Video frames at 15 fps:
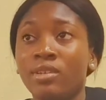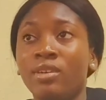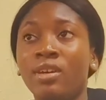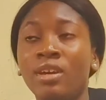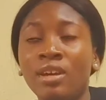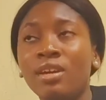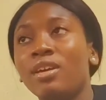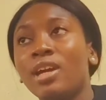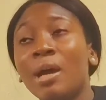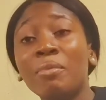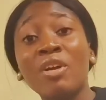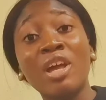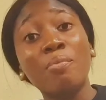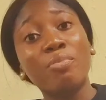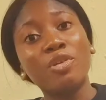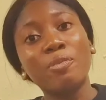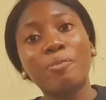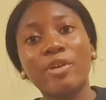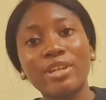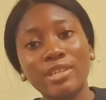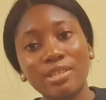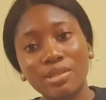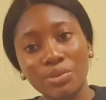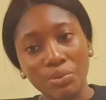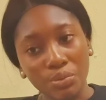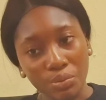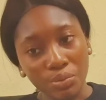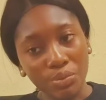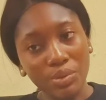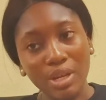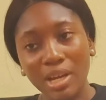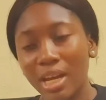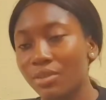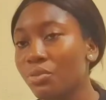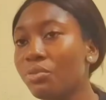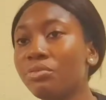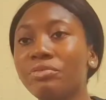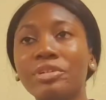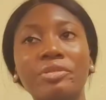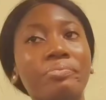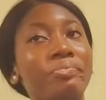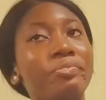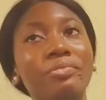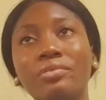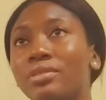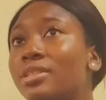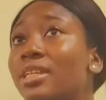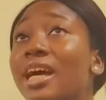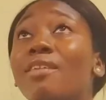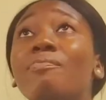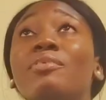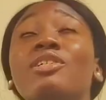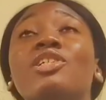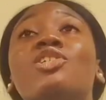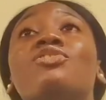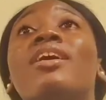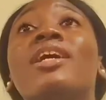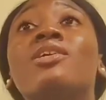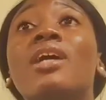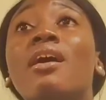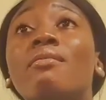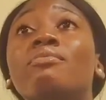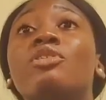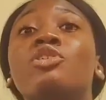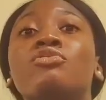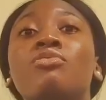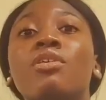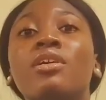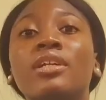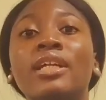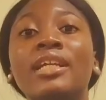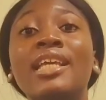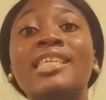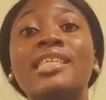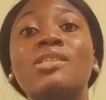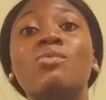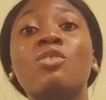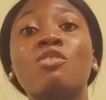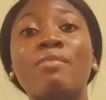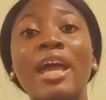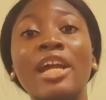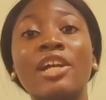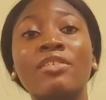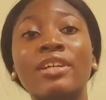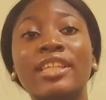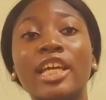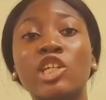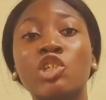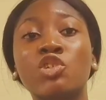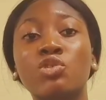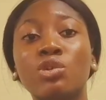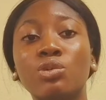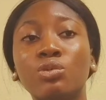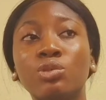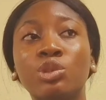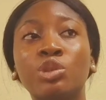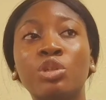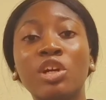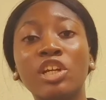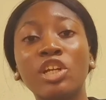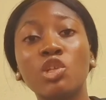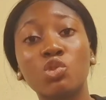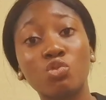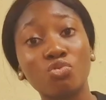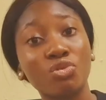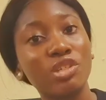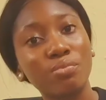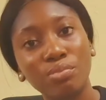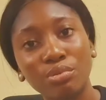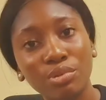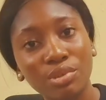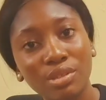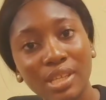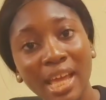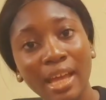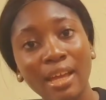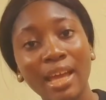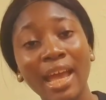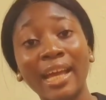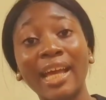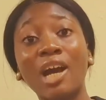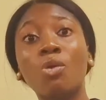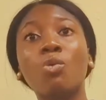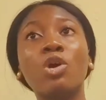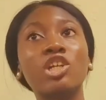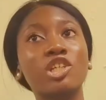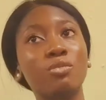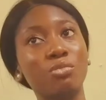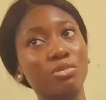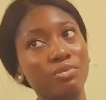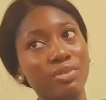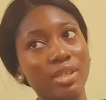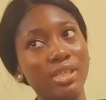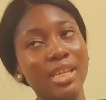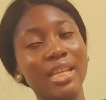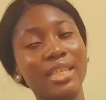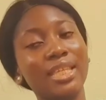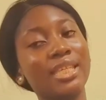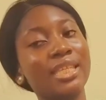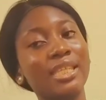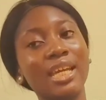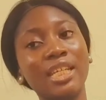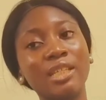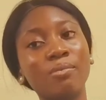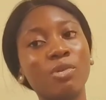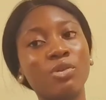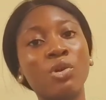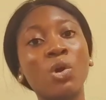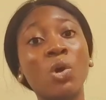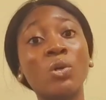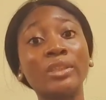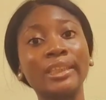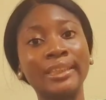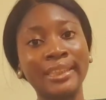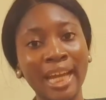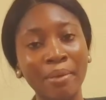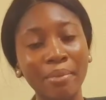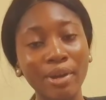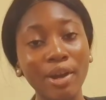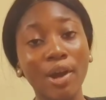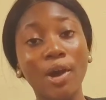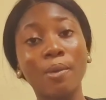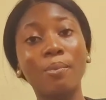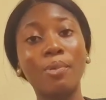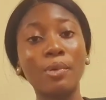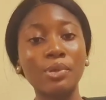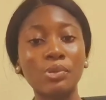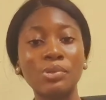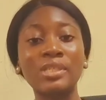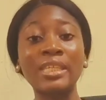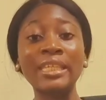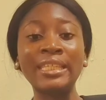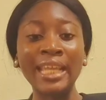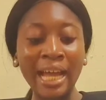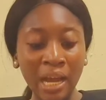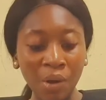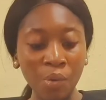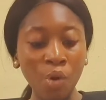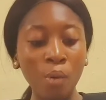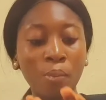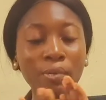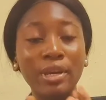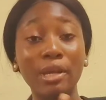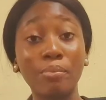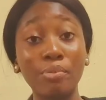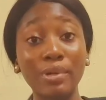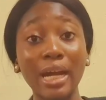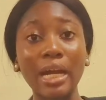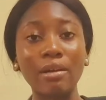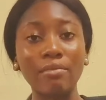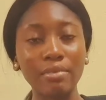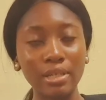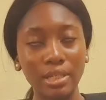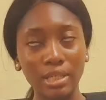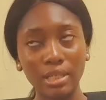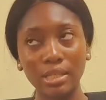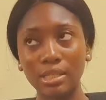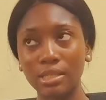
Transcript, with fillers: Hey, I'm not a book person. No, I don't read books. I've been struggling. This is one of my greatest struggles, struggling to read books. I can watch movies at a steady, but not all the time. Or to sit down, open a book and read it.